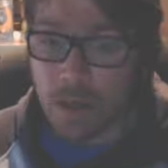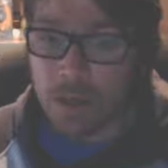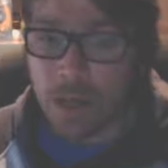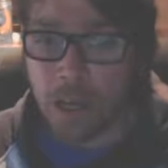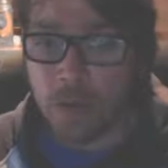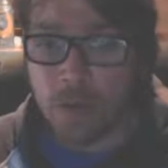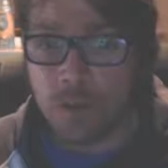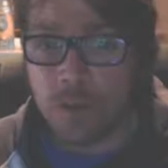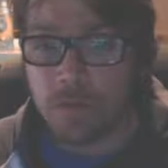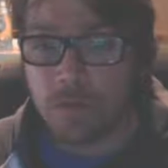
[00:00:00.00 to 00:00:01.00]

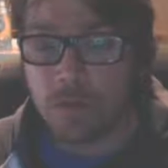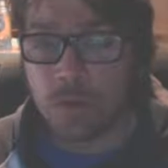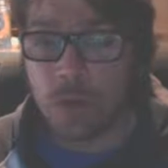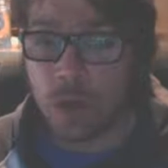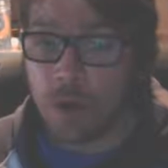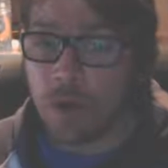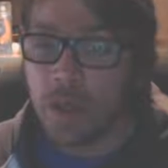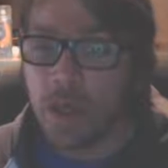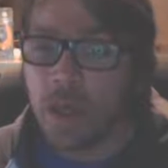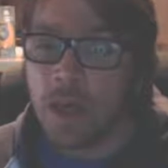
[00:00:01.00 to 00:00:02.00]
technology for so long.
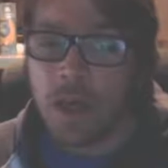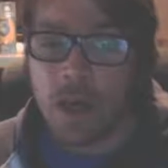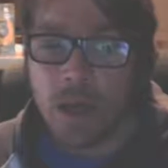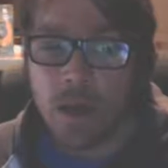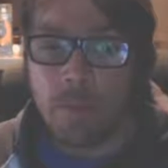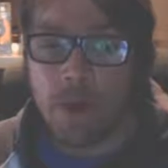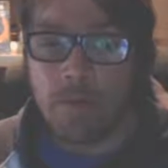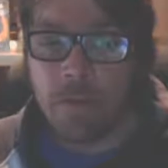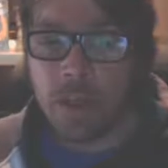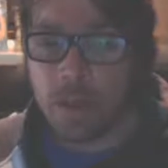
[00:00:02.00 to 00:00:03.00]
I
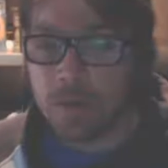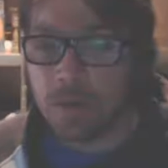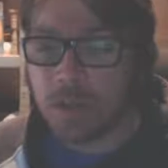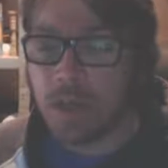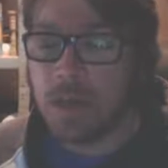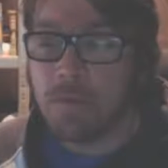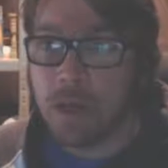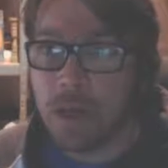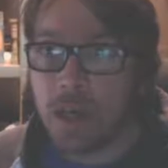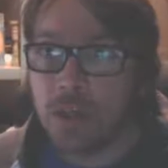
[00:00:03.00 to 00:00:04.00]
felt like it was time
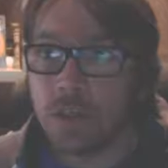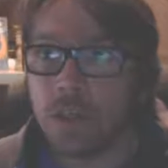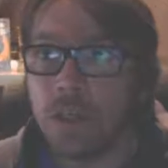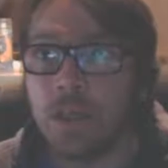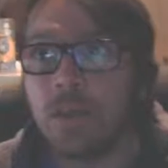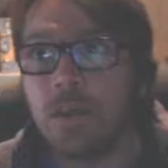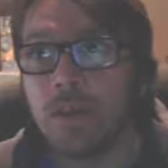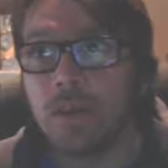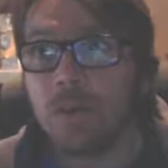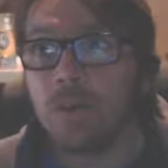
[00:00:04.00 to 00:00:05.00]
I actually
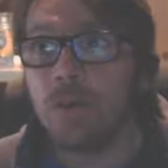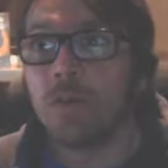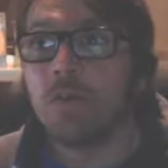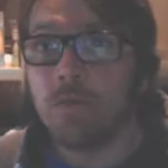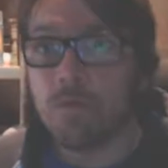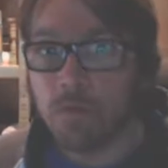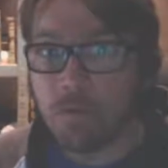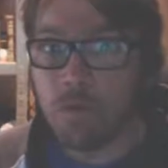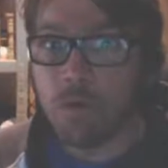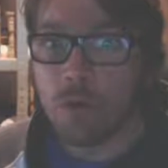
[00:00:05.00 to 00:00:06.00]
got some
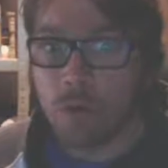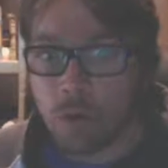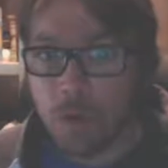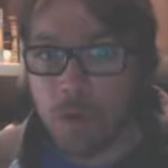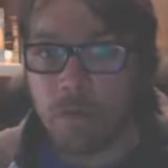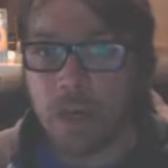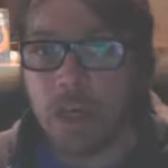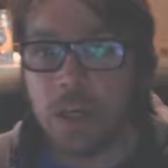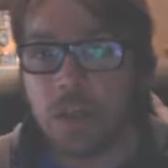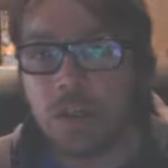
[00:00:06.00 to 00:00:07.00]
formal
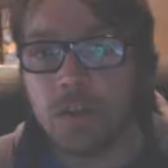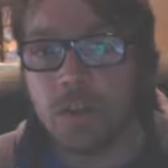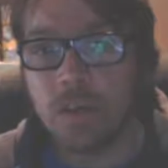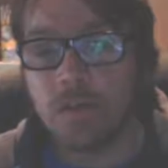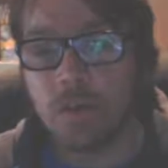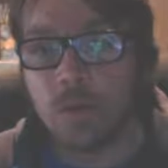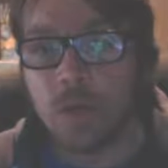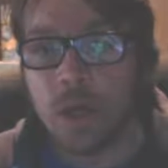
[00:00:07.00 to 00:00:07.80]
qualifications in it. So,